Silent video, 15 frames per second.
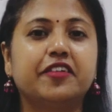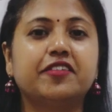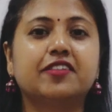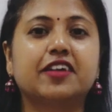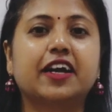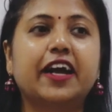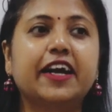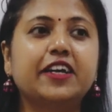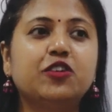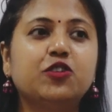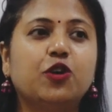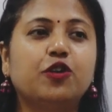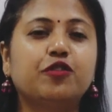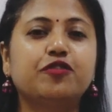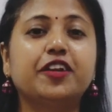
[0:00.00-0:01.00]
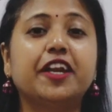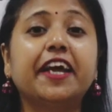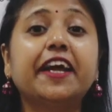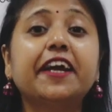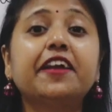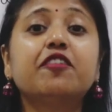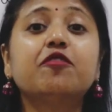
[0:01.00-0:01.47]
is a kind of
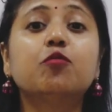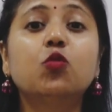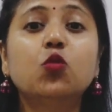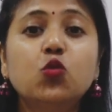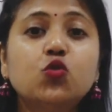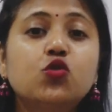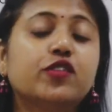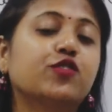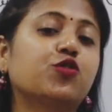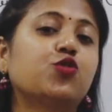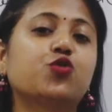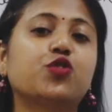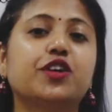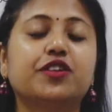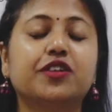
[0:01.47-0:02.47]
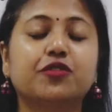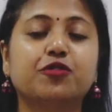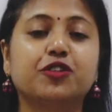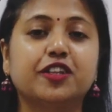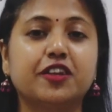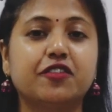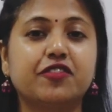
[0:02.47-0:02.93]
negative moods associated
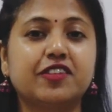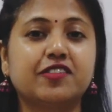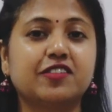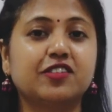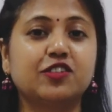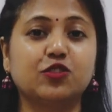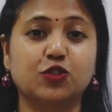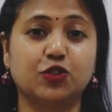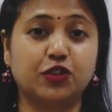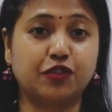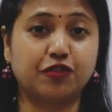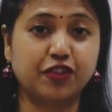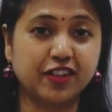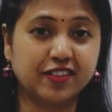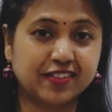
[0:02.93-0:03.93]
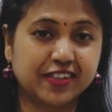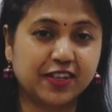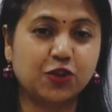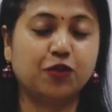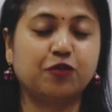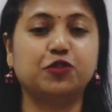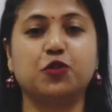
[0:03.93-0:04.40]
with investors on the first day
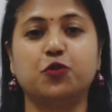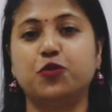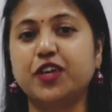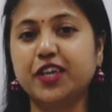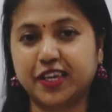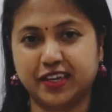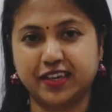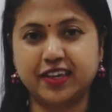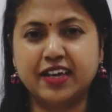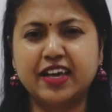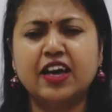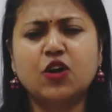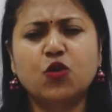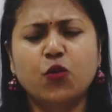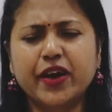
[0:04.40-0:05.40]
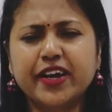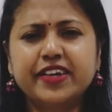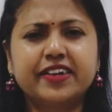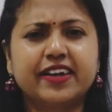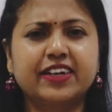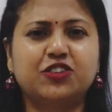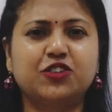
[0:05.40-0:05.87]
of the week. Quite
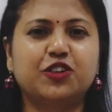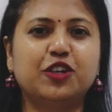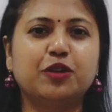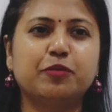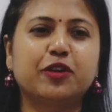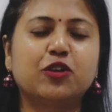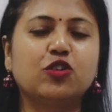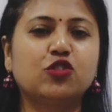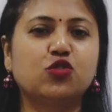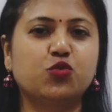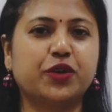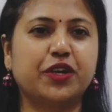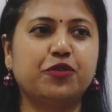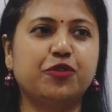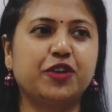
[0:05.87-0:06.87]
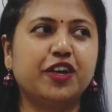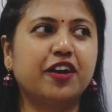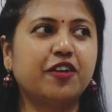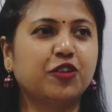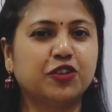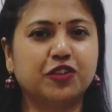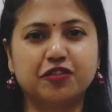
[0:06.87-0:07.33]
natural, because when we
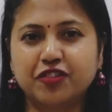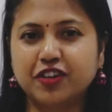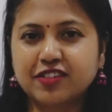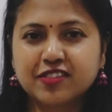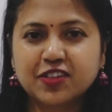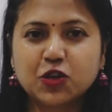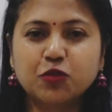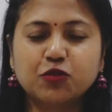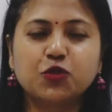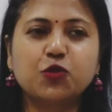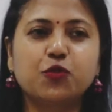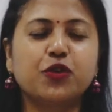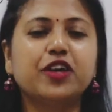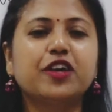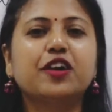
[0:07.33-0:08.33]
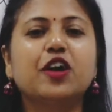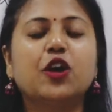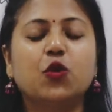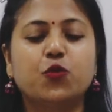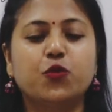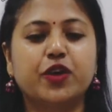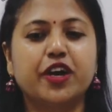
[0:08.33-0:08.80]
are on the first day of the week,
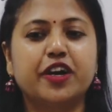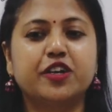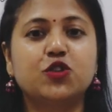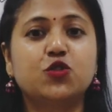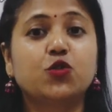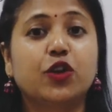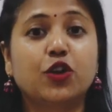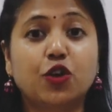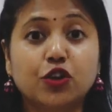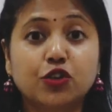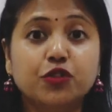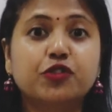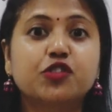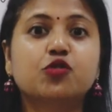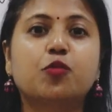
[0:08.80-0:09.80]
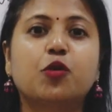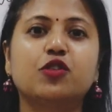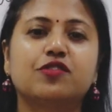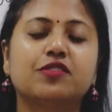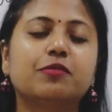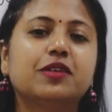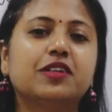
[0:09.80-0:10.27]
we are into a lot of
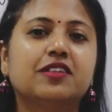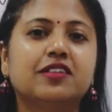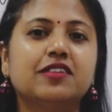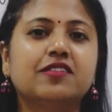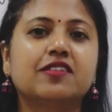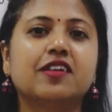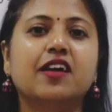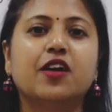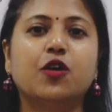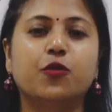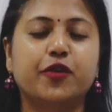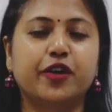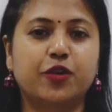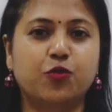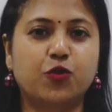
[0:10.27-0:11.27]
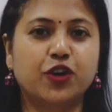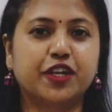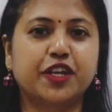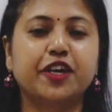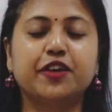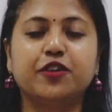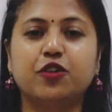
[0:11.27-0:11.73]
responsibilities. We are
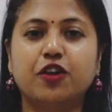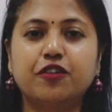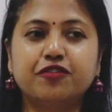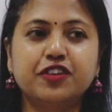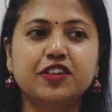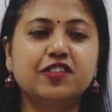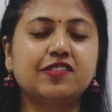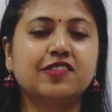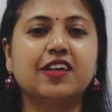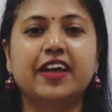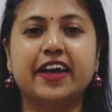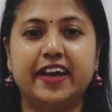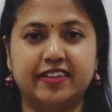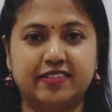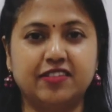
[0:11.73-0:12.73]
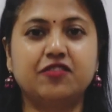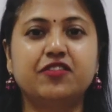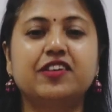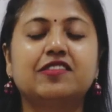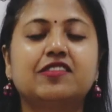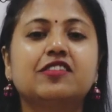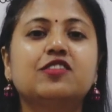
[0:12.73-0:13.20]
working in office as
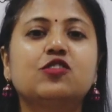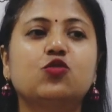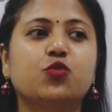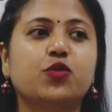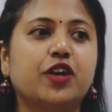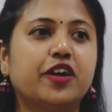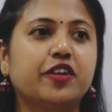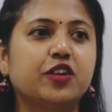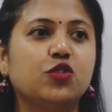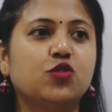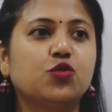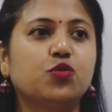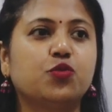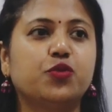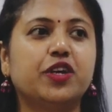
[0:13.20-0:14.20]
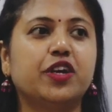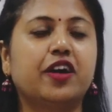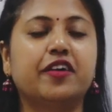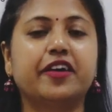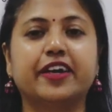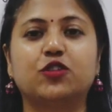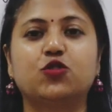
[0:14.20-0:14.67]
investors. We
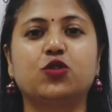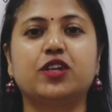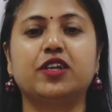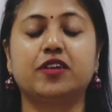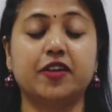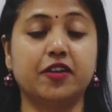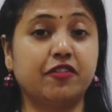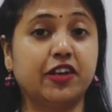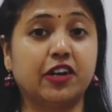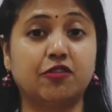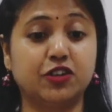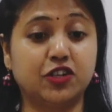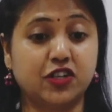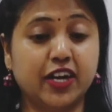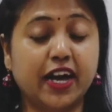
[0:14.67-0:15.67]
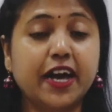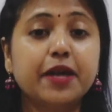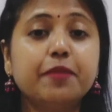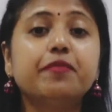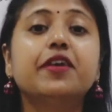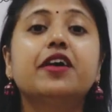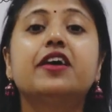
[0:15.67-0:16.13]
are actually giving our
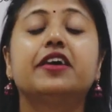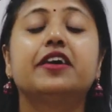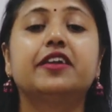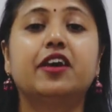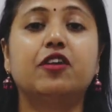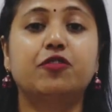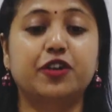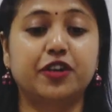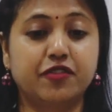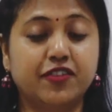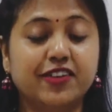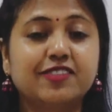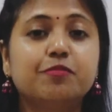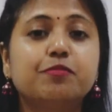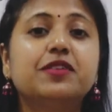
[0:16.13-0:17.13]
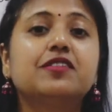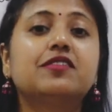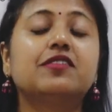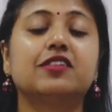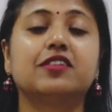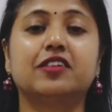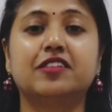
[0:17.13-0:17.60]
time in our
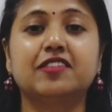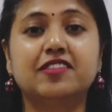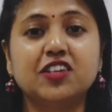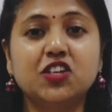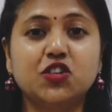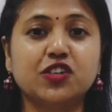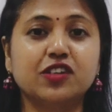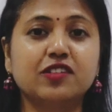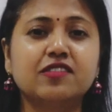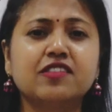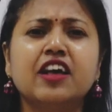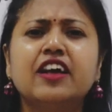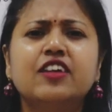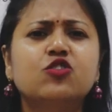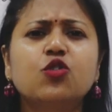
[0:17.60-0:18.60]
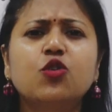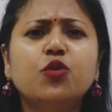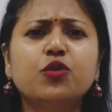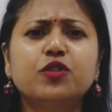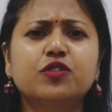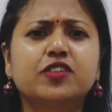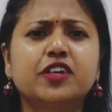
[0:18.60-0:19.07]
investment decisions.
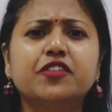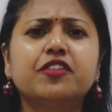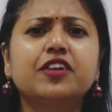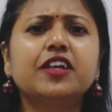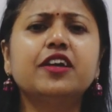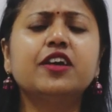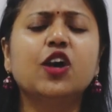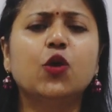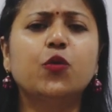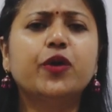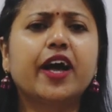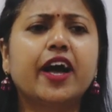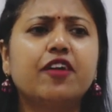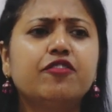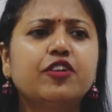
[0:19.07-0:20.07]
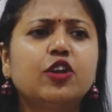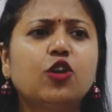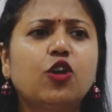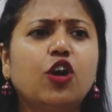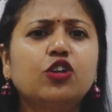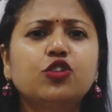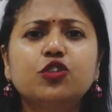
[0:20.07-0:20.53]
So generally we have a
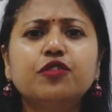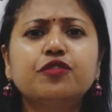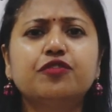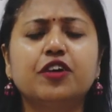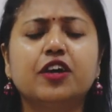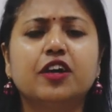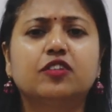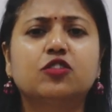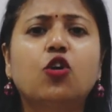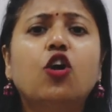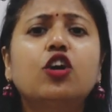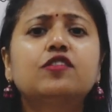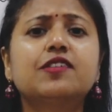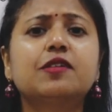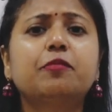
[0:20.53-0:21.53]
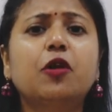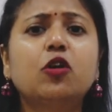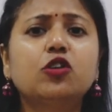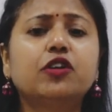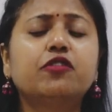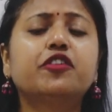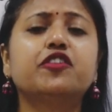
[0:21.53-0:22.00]
lot of thoughts
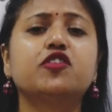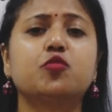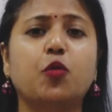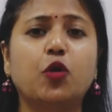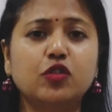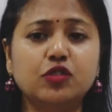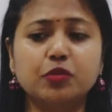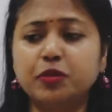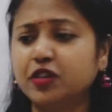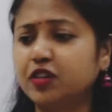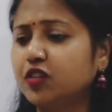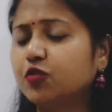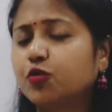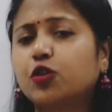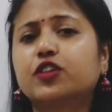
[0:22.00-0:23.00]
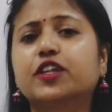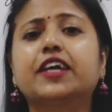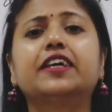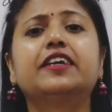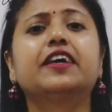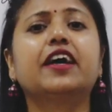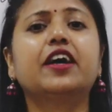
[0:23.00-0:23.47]
about our responsibilities for the
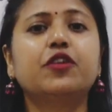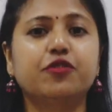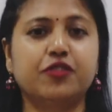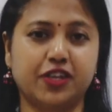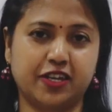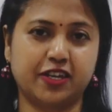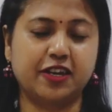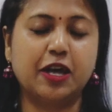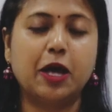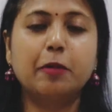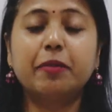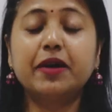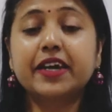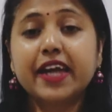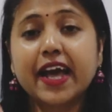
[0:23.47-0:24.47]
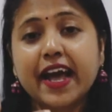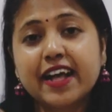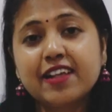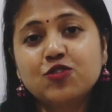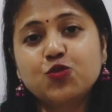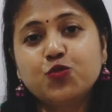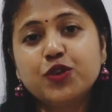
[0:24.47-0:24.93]
entire week. But
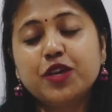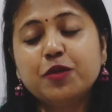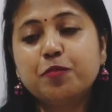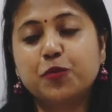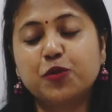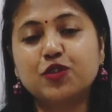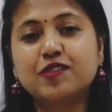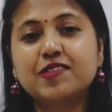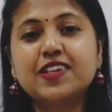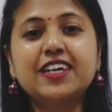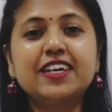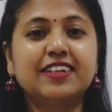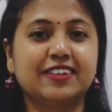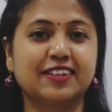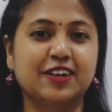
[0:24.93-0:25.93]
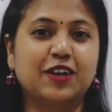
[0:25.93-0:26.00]
as we proceed